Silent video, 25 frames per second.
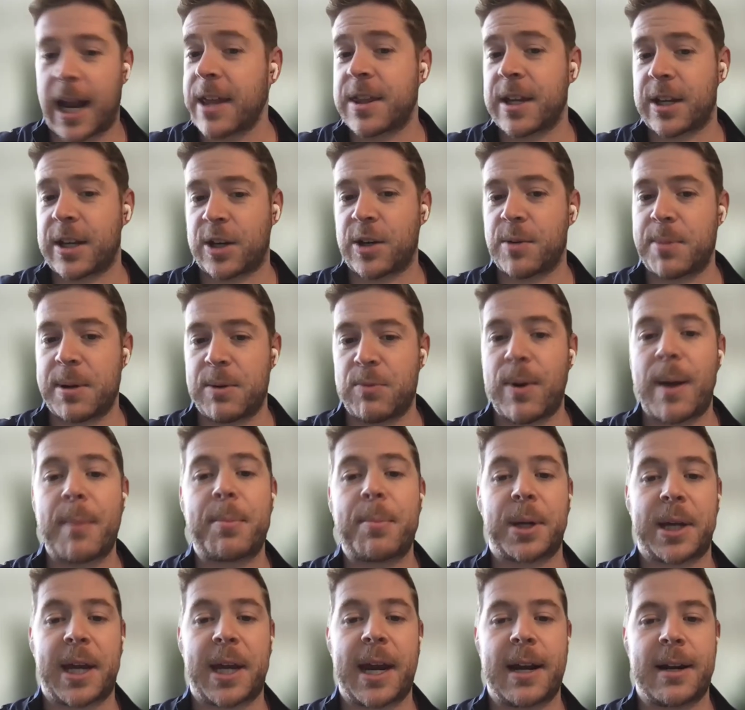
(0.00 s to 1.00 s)
that I think could be
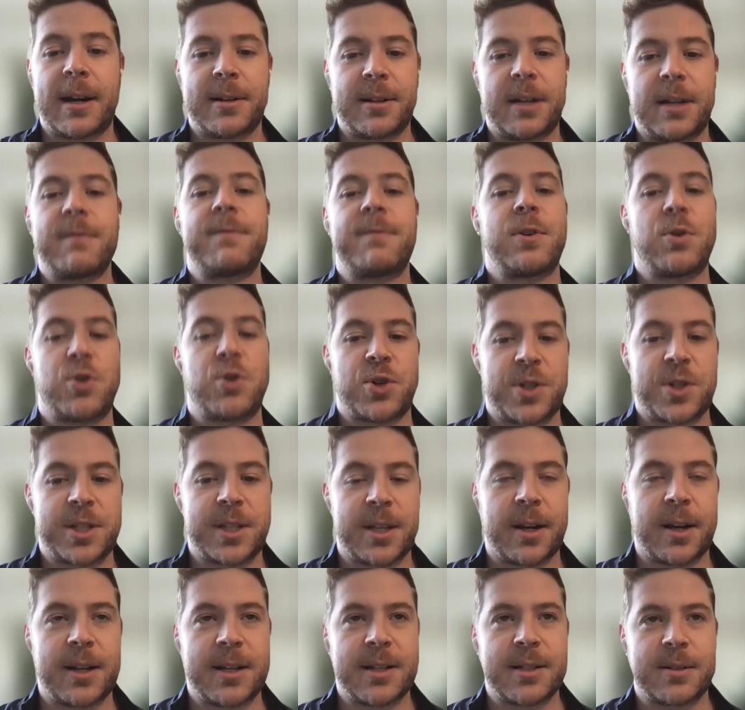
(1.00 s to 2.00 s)
replicated in future
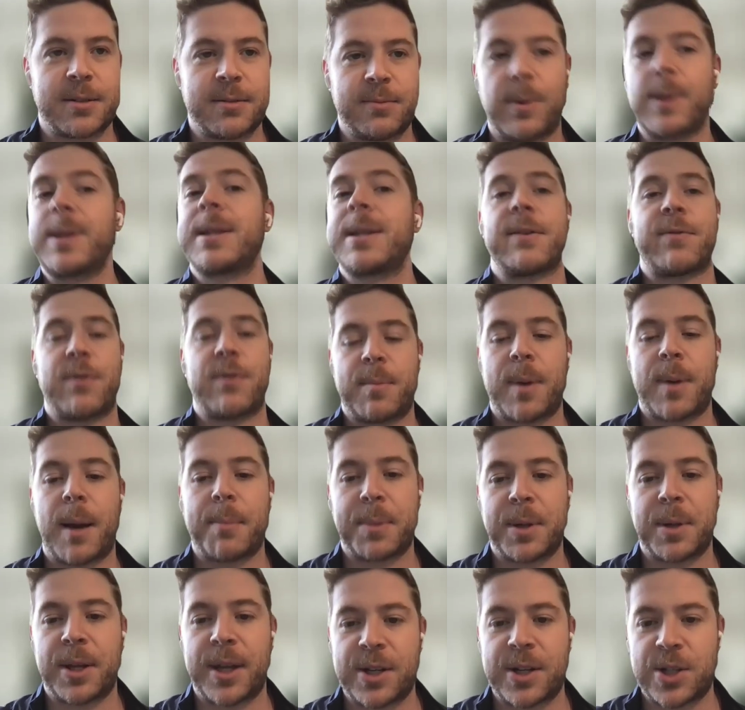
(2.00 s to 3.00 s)
studies with different
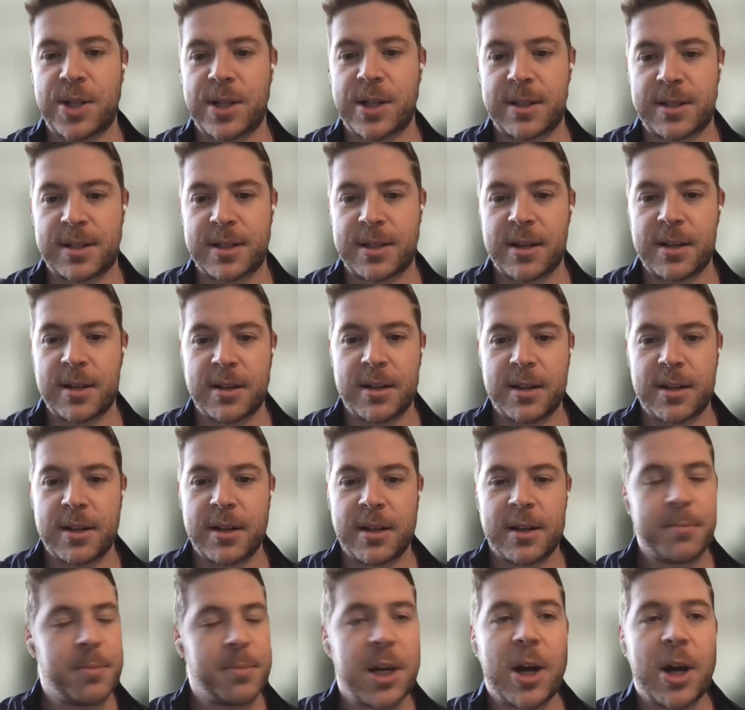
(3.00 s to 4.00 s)
populations
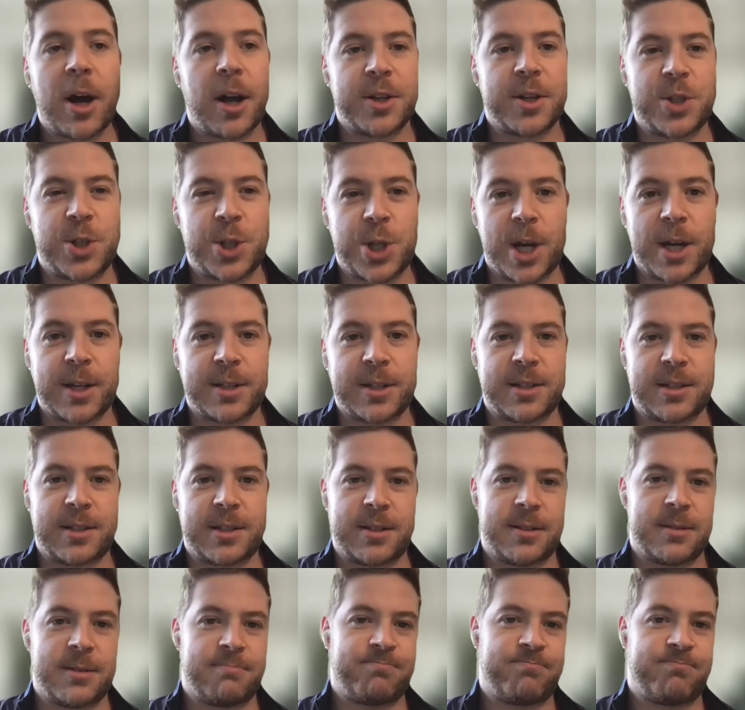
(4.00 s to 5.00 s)
beyond
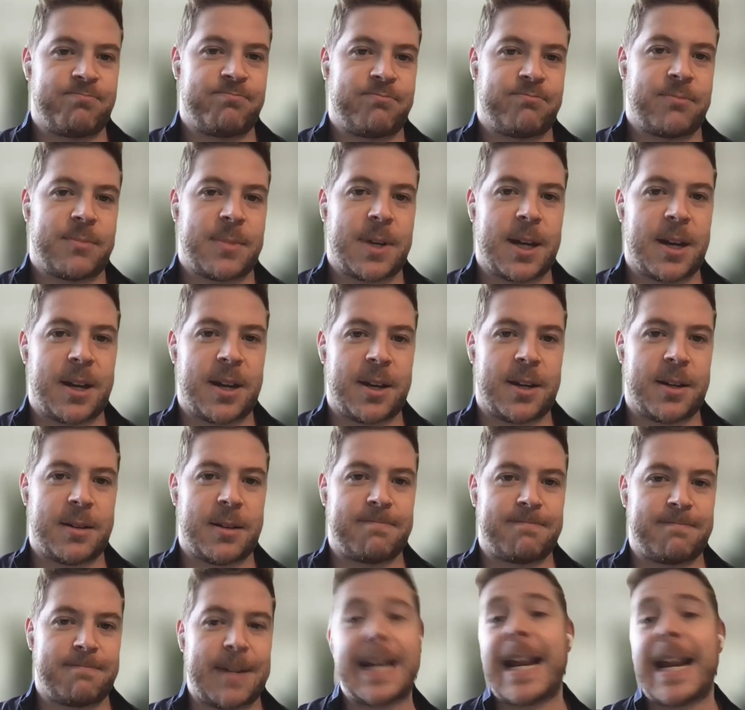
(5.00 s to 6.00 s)
just
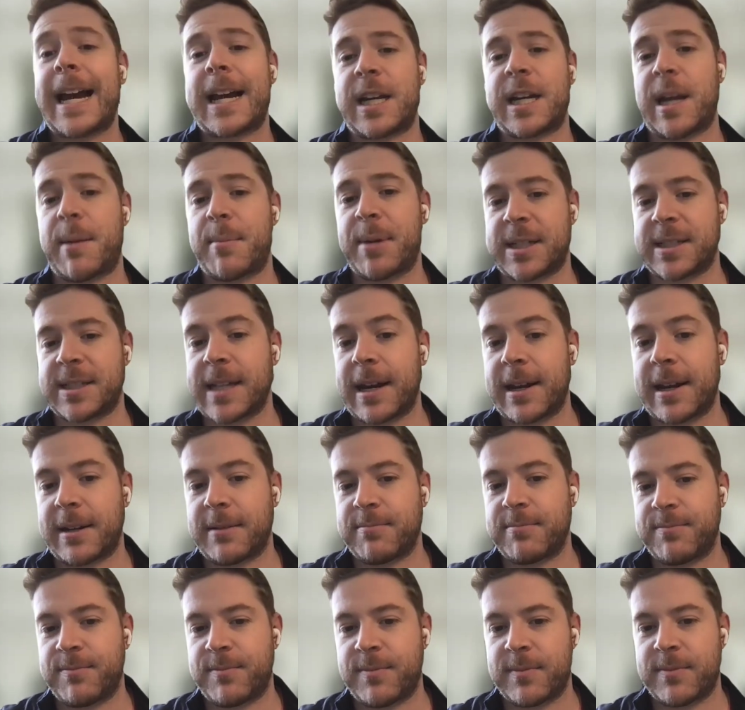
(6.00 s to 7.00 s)
an academic
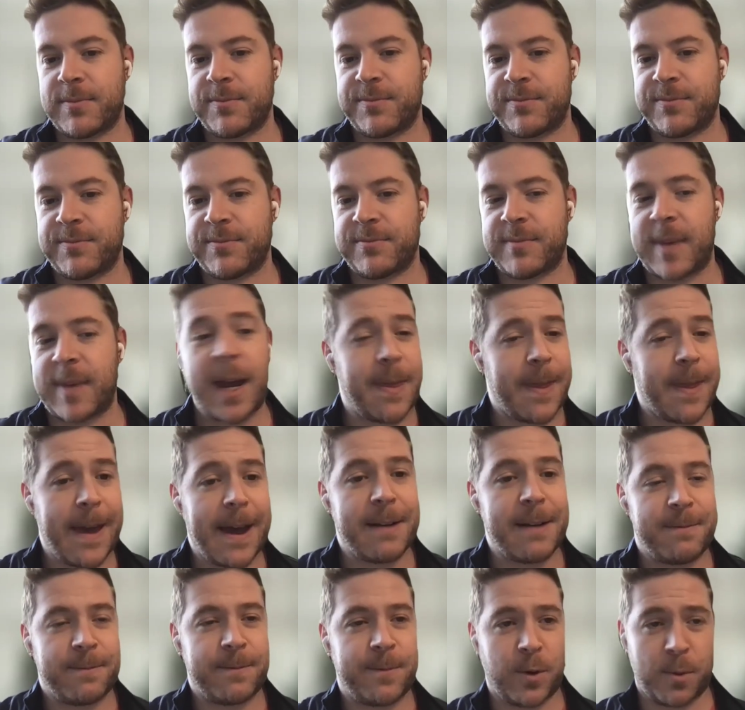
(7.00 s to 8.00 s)
setting. And
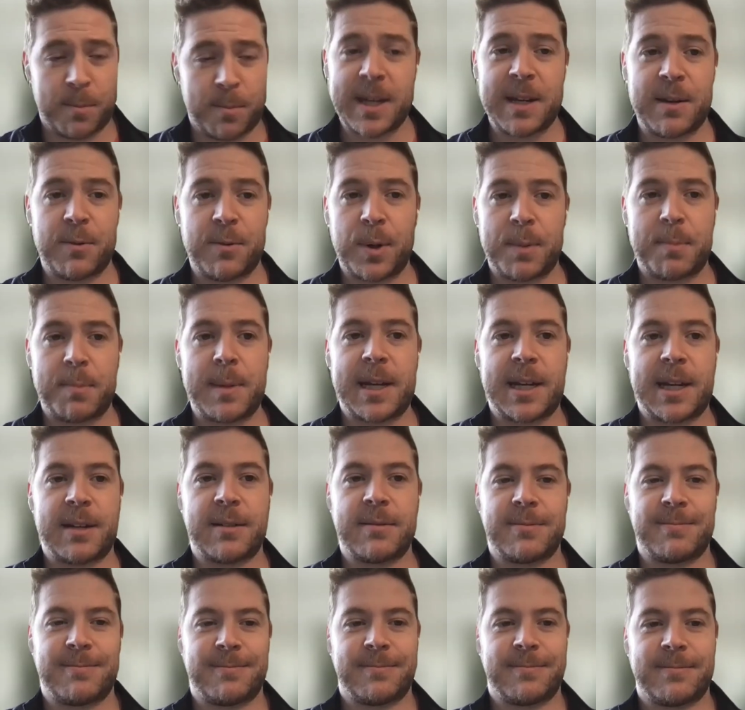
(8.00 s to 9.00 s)
that for me would
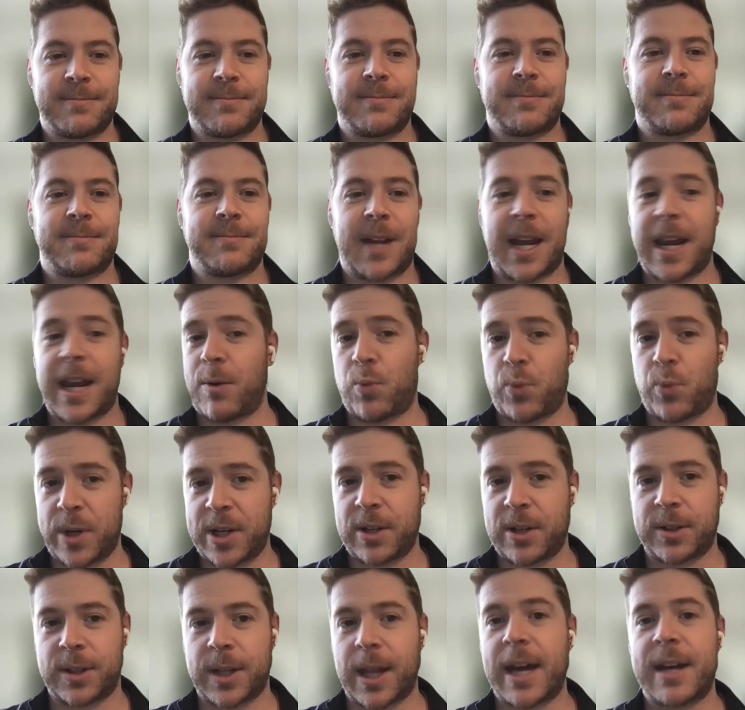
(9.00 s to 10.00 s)
mean a
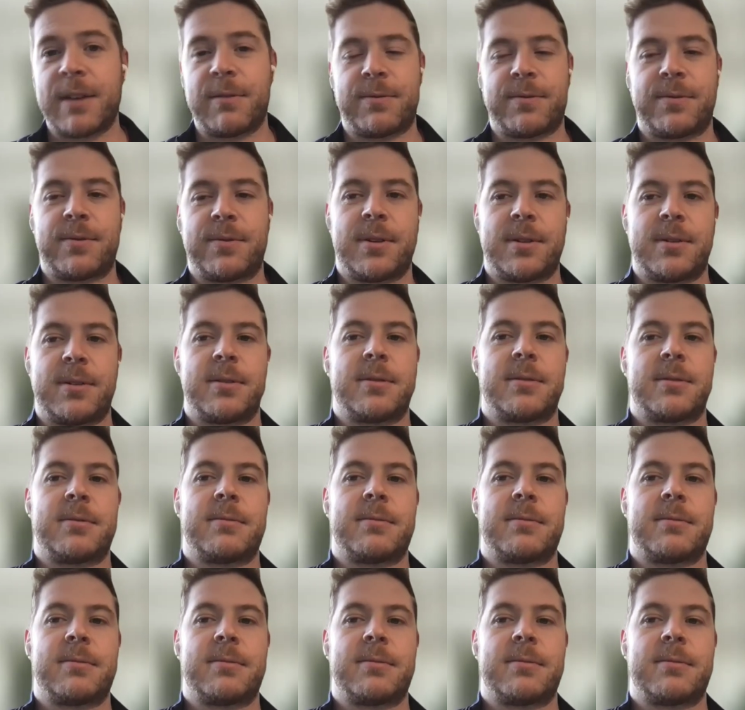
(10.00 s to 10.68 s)
real life